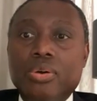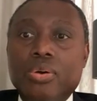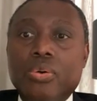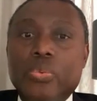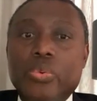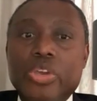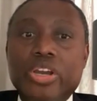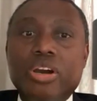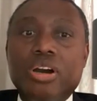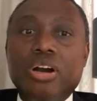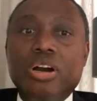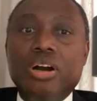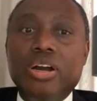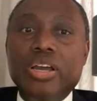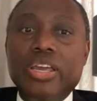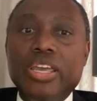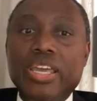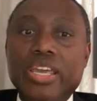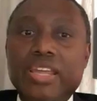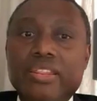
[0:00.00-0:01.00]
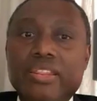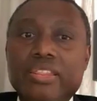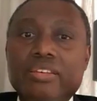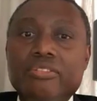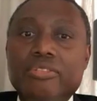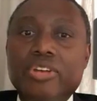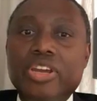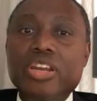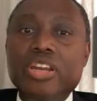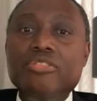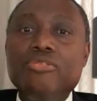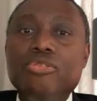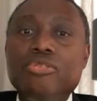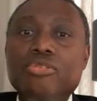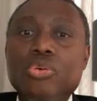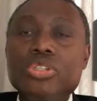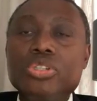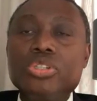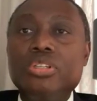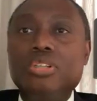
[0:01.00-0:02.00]
We are in the very
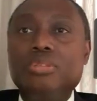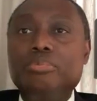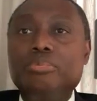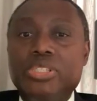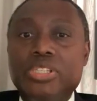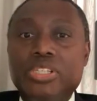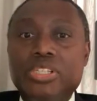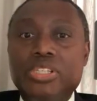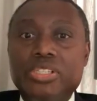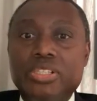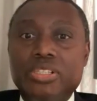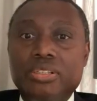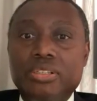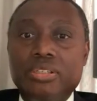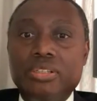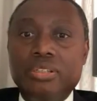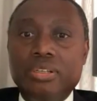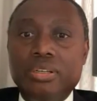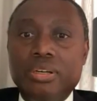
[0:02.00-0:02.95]
fortunate position